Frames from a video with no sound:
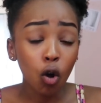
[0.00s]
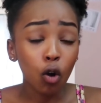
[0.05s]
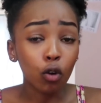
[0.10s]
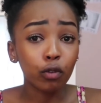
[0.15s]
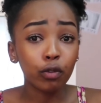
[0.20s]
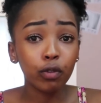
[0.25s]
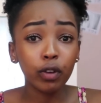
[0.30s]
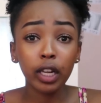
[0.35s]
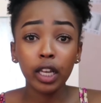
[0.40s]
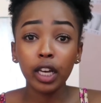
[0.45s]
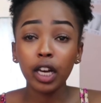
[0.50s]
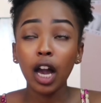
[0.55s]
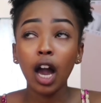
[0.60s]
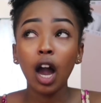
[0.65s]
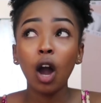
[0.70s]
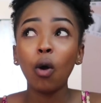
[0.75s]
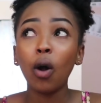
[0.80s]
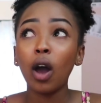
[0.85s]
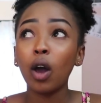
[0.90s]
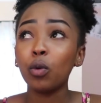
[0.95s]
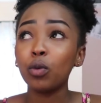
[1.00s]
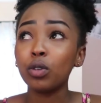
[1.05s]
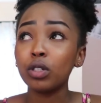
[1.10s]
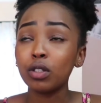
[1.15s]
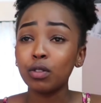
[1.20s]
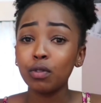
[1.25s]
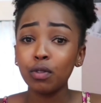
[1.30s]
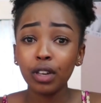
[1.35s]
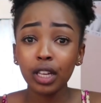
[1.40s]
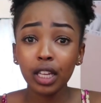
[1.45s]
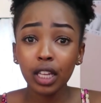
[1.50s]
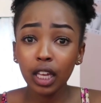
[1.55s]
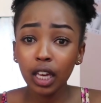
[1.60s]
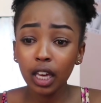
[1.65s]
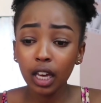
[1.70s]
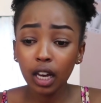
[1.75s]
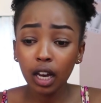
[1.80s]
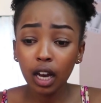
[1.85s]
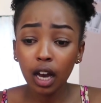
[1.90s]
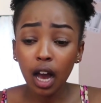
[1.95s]
of feeling how I was
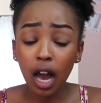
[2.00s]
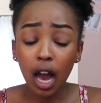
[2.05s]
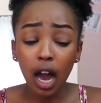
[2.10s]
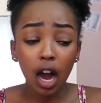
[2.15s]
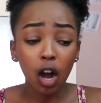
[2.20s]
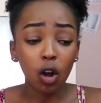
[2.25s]
feeling.